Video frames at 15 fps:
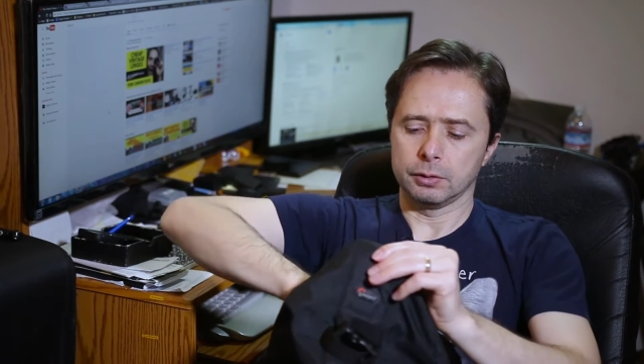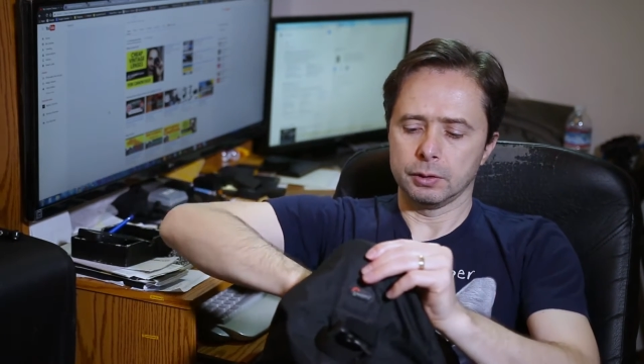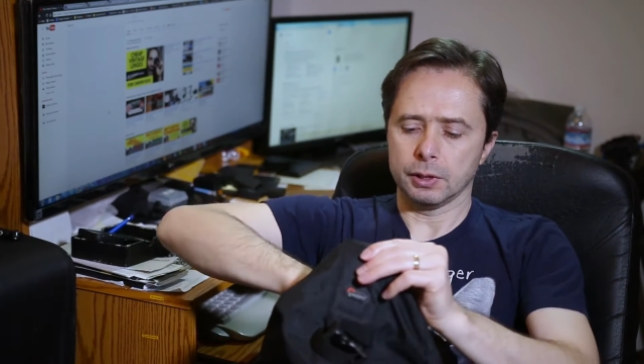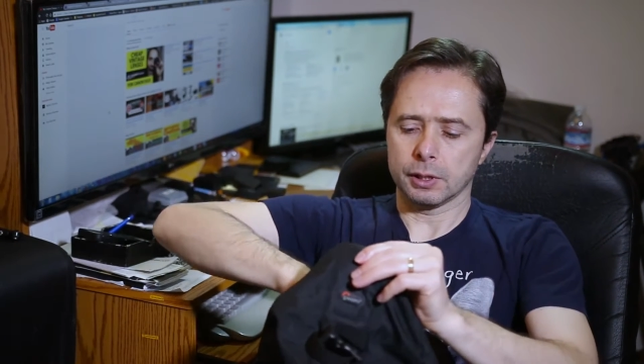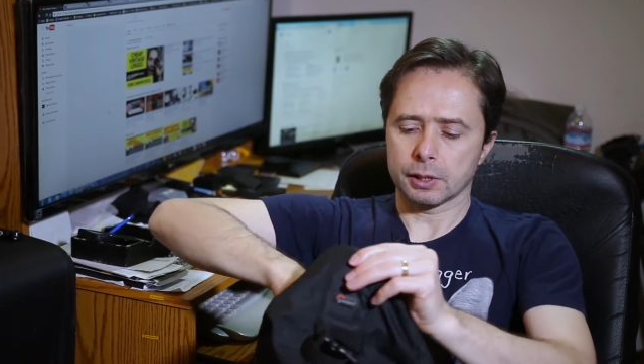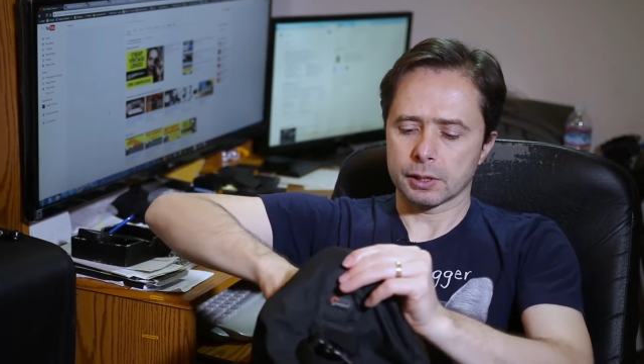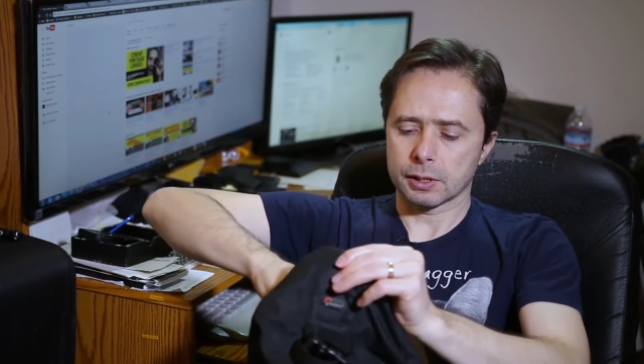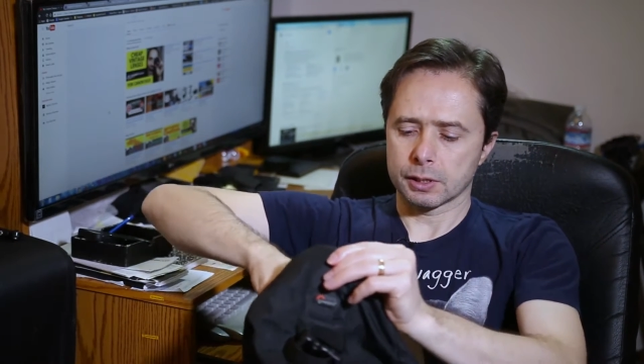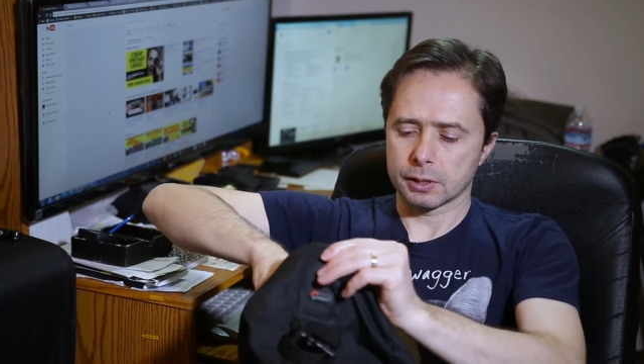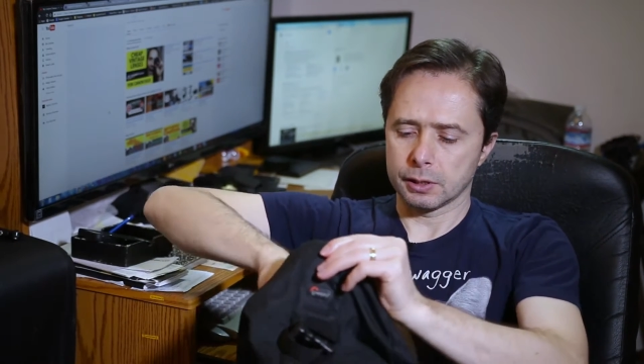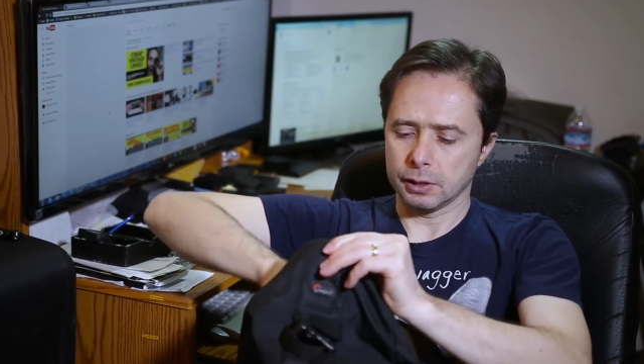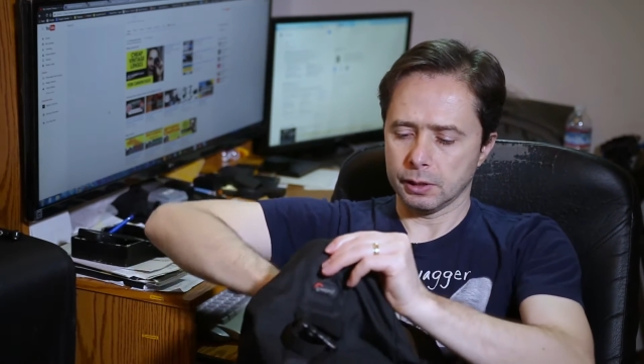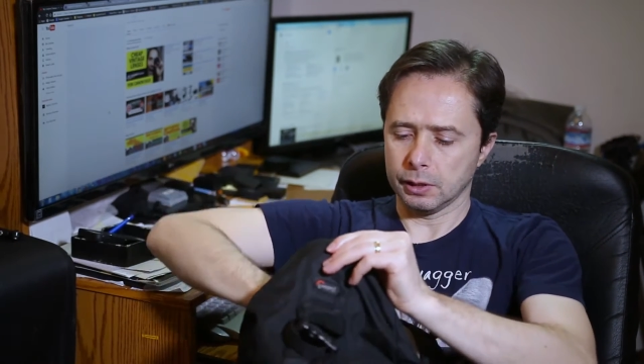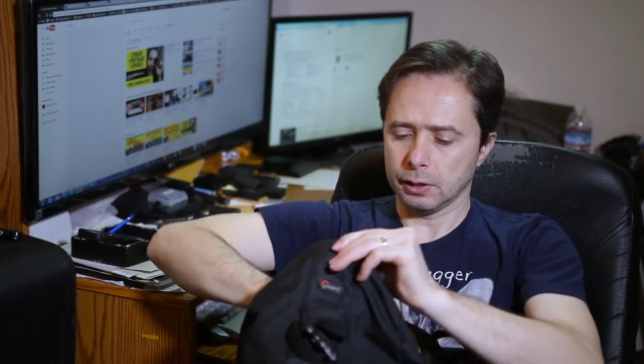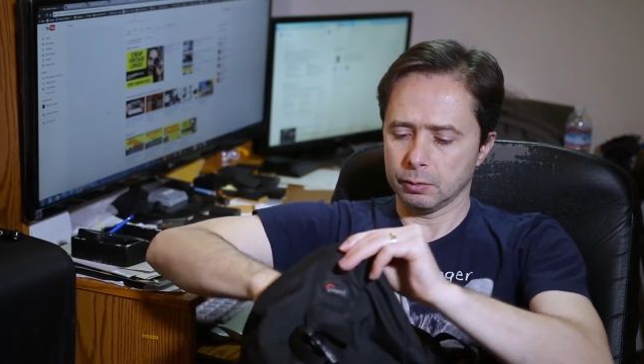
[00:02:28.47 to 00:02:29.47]
Next
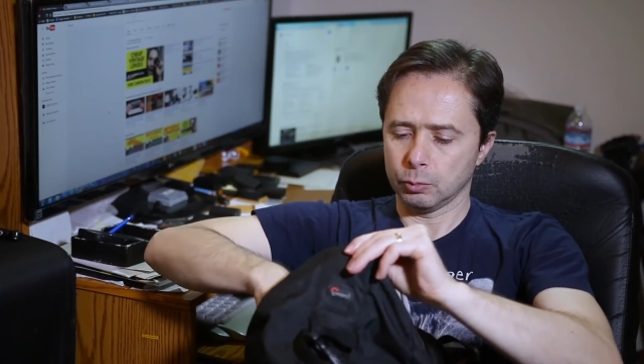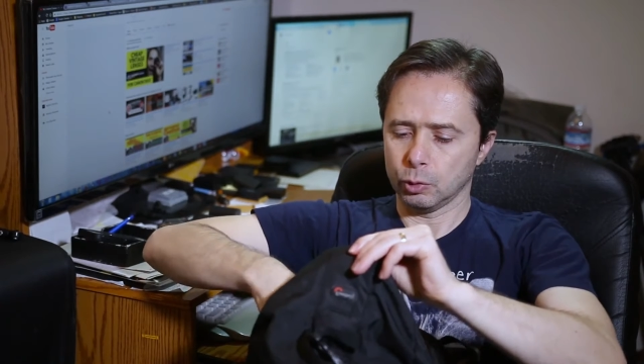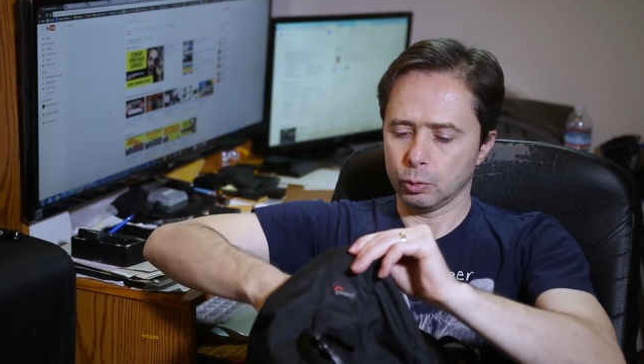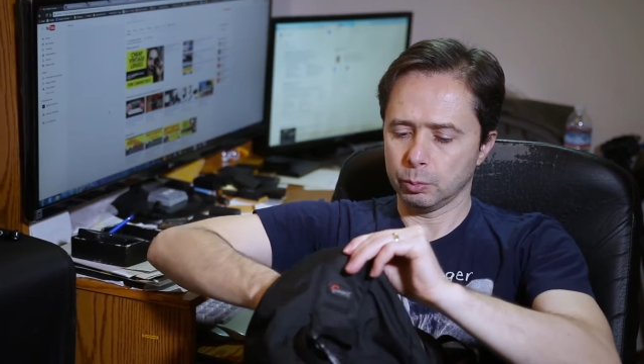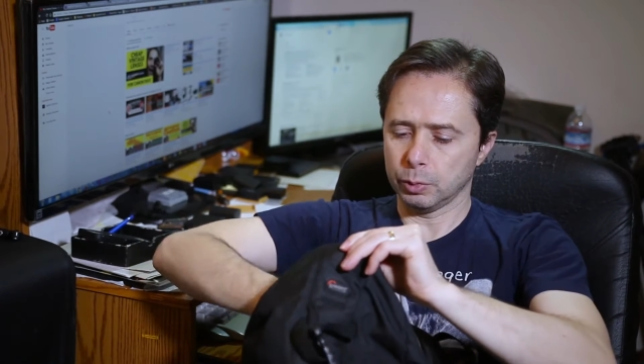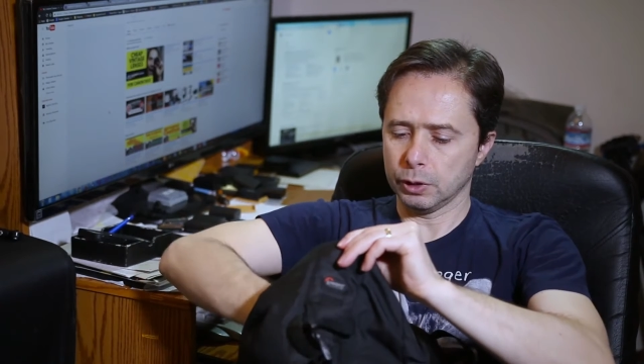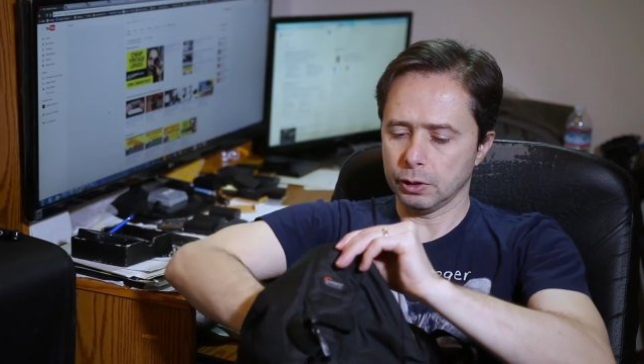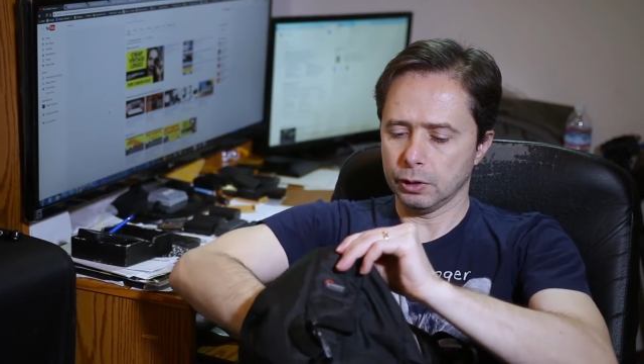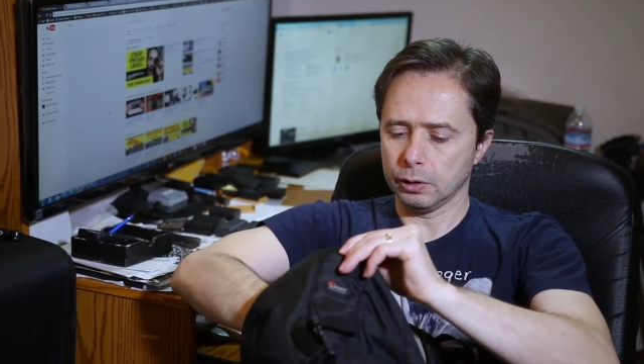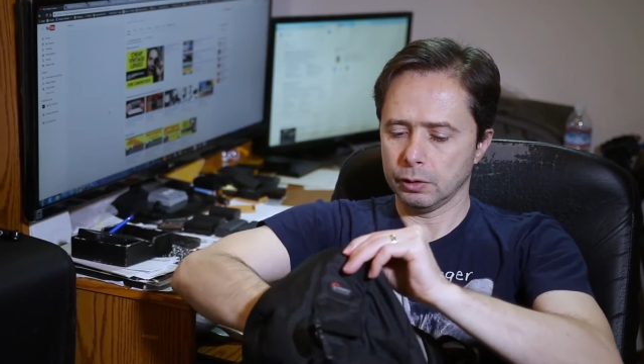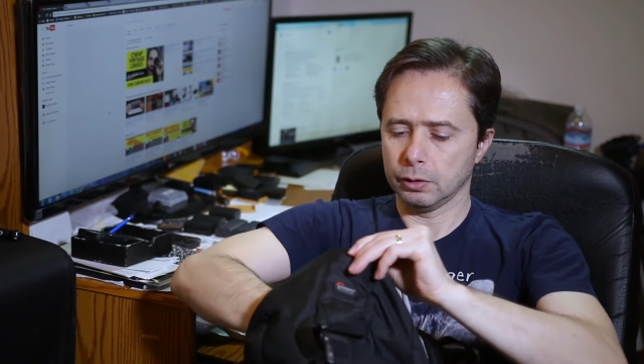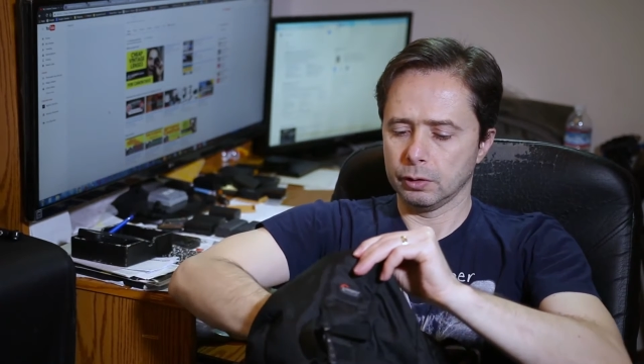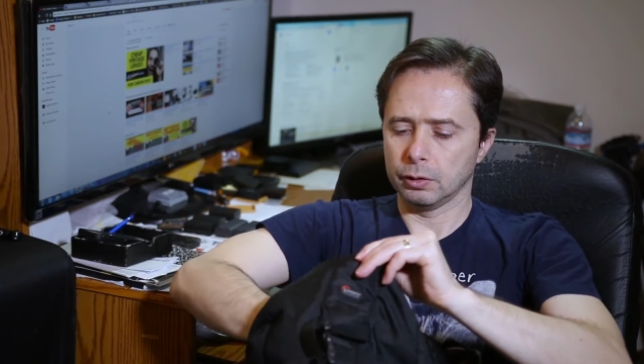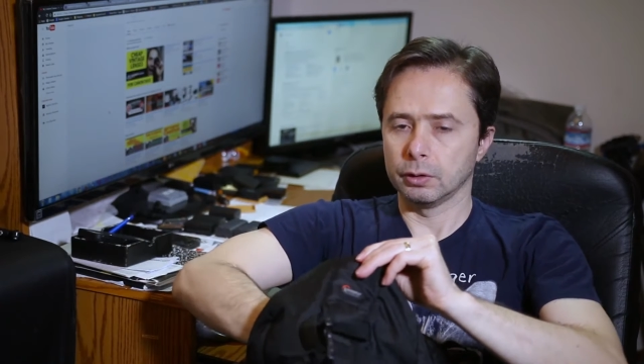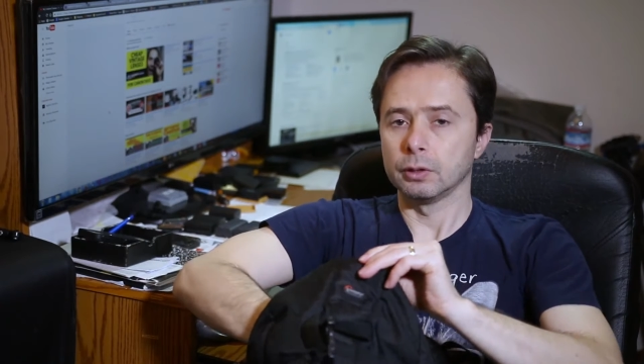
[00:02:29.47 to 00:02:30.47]
thing will be